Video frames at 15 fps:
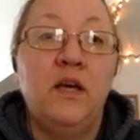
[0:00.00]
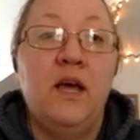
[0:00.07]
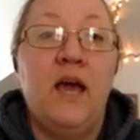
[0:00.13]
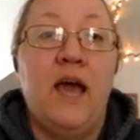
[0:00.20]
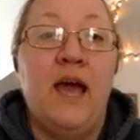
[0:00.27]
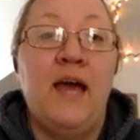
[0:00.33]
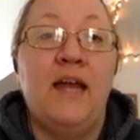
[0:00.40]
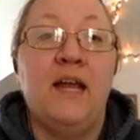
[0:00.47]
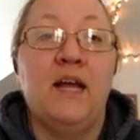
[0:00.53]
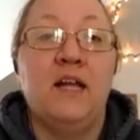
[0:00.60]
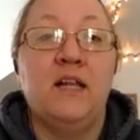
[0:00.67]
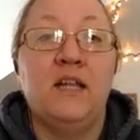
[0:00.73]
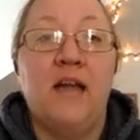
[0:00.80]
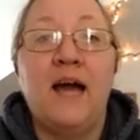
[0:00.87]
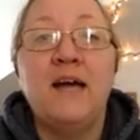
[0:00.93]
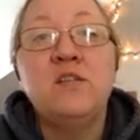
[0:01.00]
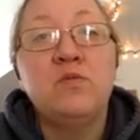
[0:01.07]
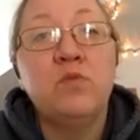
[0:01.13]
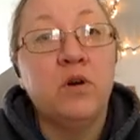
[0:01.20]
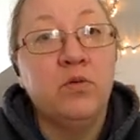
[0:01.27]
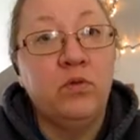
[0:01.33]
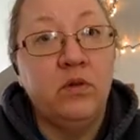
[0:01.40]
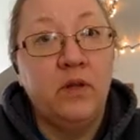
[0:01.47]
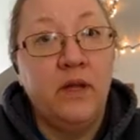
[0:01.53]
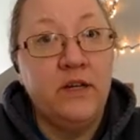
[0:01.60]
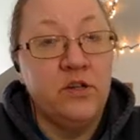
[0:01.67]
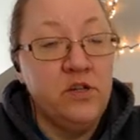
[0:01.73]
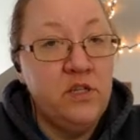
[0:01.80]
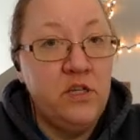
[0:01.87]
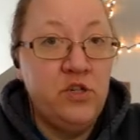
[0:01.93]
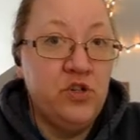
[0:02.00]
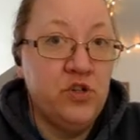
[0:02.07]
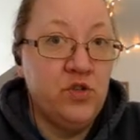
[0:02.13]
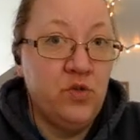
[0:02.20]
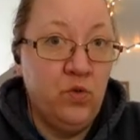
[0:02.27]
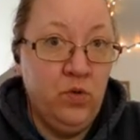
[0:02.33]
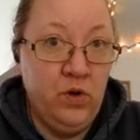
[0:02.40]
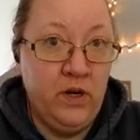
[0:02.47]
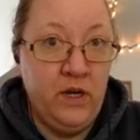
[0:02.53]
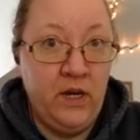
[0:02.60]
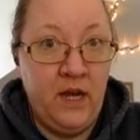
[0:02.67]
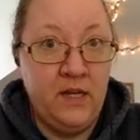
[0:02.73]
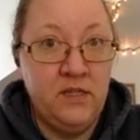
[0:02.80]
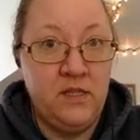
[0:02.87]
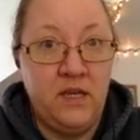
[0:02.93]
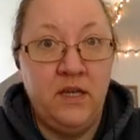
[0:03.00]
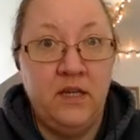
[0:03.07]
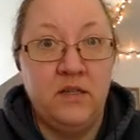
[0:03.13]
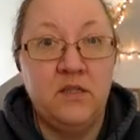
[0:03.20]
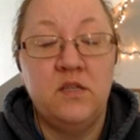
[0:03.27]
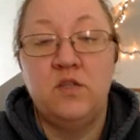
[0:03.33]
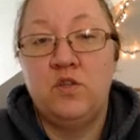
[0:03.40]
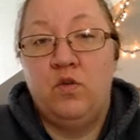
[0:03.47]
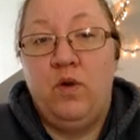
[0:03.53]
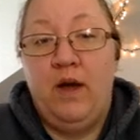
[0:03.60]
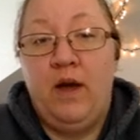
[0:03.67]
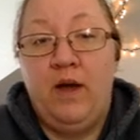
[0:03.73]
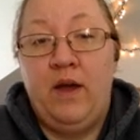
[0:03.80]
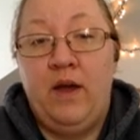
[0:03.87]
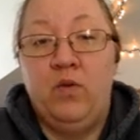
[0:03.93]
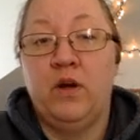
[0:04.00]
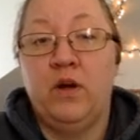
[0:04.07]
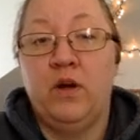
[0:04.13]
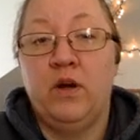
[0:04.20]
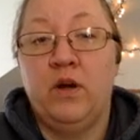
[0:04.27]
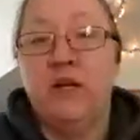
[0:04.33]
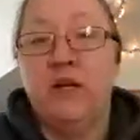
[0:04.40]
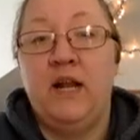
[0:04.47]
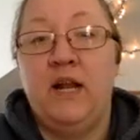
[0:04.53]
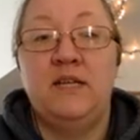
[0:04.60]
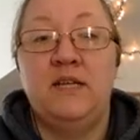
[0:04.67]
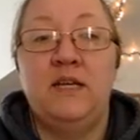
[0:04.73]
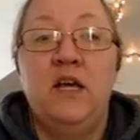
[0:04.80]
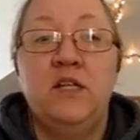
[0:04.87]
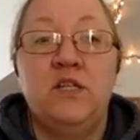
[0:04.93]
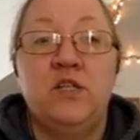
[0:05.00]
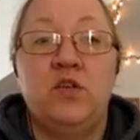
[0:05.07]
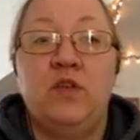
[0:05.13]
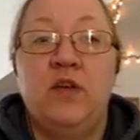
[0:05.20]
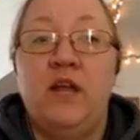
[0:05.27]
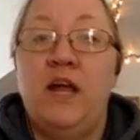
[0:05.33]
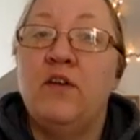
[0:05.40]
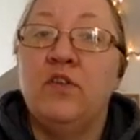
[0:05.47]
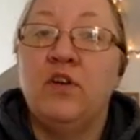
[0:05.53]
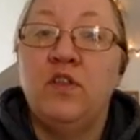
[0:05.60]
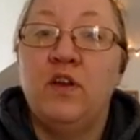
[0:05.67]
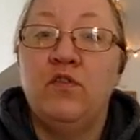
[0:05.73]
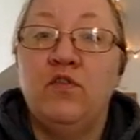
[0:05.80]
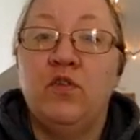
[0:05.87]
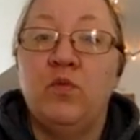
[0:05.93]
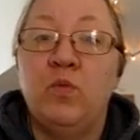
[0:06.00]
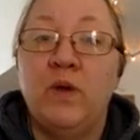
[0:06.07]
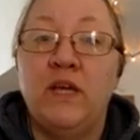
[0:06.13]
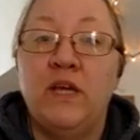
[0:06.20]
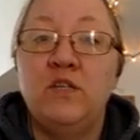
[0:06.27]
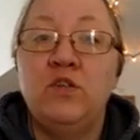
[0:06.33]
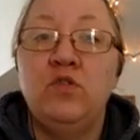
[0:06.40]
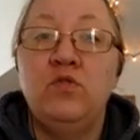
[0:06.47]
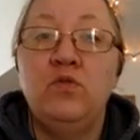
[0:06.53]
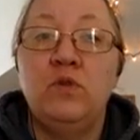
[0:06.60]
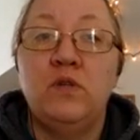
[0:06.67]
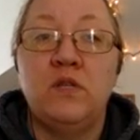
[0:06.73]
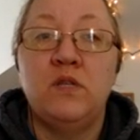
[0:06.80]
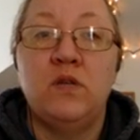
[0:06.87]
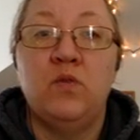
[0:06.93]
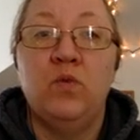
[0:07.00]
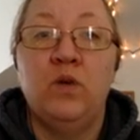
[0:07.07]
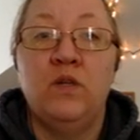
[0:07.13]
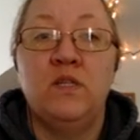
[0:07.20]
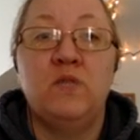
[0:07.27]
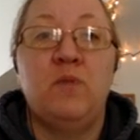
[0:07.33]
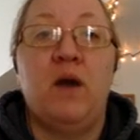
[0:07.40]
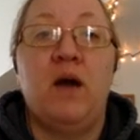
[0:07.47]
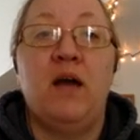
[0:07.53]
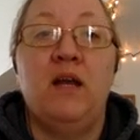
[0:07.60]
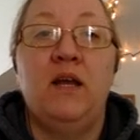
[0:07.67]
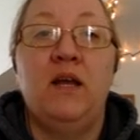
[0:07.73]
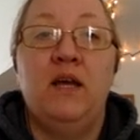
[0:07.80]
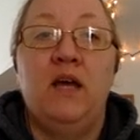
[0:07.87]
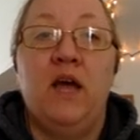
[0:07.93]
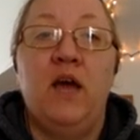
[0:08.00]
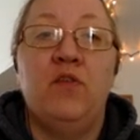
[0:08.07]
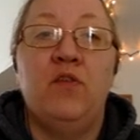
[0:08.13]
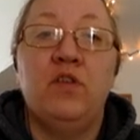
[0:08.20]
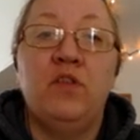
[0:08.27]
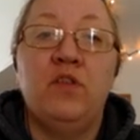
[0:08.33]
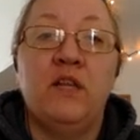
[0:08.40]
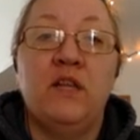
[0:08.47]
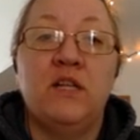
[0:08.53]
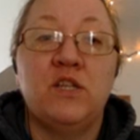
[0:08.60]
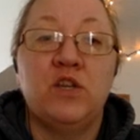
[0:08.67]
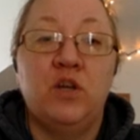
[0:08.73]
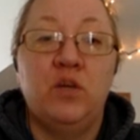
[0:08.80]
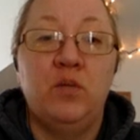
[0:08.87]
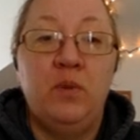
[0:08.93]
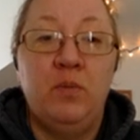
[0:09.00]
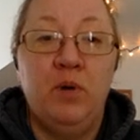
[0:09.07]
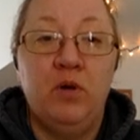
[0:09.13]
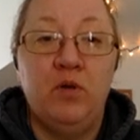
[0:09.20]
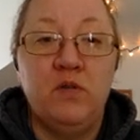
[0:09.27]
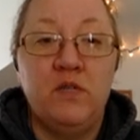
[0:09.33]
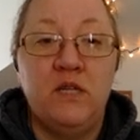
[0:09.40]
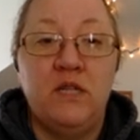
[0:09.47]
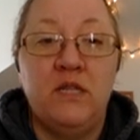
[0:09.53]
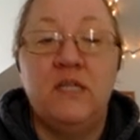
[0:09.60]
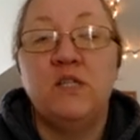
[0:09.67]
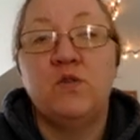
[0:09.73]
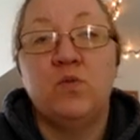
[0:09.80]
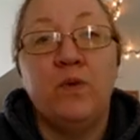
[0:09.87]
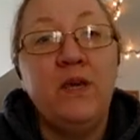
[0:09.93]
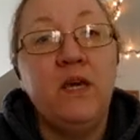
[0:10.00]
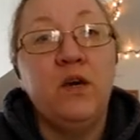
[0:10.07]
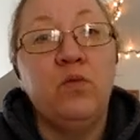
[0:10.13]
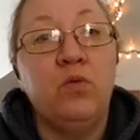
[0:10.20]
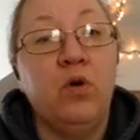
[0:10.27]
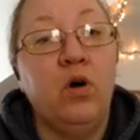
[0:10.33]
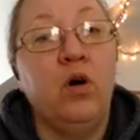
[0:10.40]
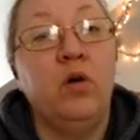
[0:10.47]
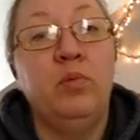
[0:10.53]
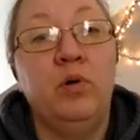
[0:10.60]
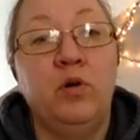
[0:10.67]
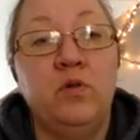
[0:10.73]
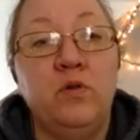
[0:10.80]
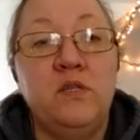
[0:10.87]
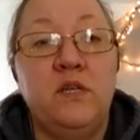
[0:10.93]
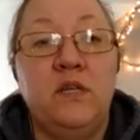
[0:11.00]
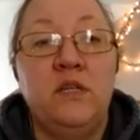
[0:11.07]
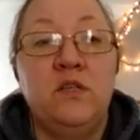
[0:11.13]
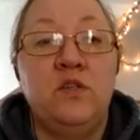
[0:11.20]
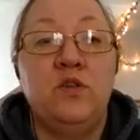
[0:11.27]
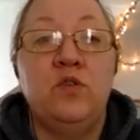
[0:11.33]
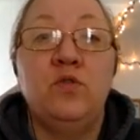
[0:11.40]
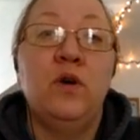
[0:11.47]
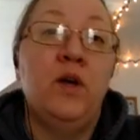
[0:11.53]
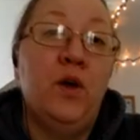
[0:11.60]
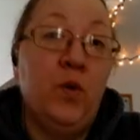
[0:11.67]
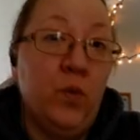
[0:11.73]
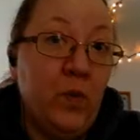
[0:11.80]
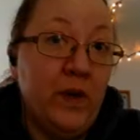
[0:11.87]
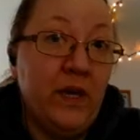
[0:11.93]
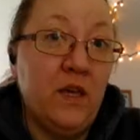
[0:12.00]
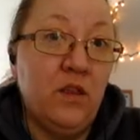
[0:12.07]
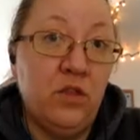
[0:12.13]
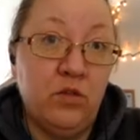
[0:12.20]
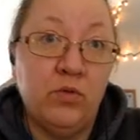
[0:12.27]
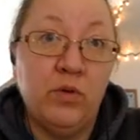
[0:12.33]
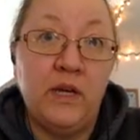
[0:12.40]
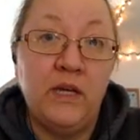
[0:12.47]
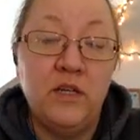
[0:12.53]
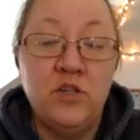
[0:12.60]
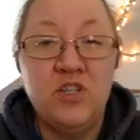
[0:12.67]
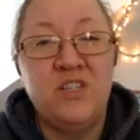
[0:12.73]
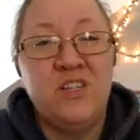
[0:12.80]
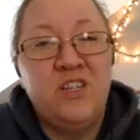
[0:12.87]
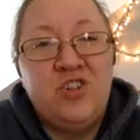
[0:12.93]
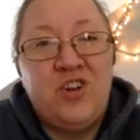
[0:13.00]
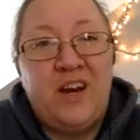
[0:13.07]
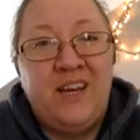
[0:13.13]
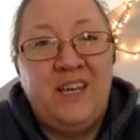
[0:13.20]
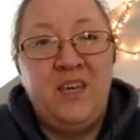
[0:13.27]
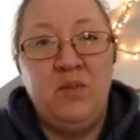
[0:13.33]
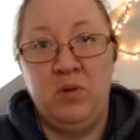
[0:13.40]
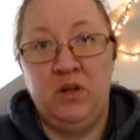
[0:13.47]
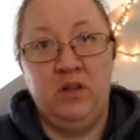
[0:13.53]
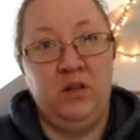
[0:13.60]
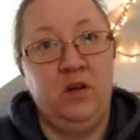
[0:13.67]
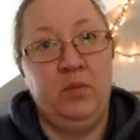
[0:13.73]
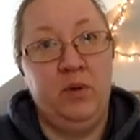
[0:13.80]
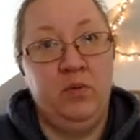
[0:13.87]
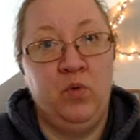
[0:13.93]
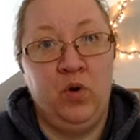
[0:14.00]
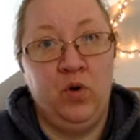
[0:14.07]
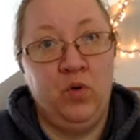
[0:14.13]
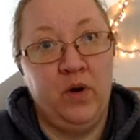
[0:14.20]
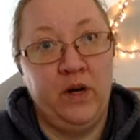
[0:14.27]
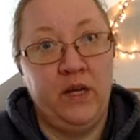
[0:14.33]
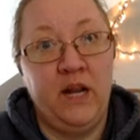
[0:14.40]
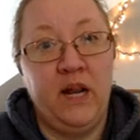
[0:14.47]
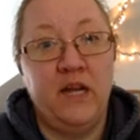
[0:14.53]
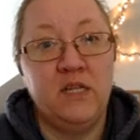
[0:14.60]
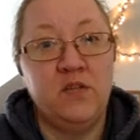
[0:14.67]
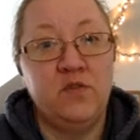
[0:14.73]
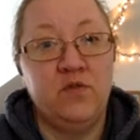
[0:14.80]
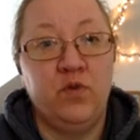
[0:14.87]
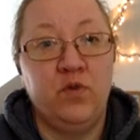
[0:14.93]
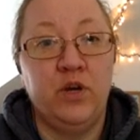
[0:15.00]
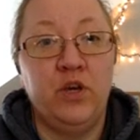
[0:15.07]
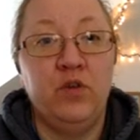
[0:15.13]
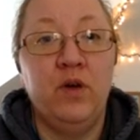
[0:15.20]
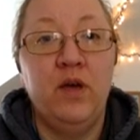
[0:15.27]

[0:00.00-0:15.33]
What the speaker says: and classwork will let your teachers organize things. So I organized it so that everything from week 2 is in one spot. Everything that's going to be posted this week will all post into week 3, just to try and keep it a little bit more organized for you.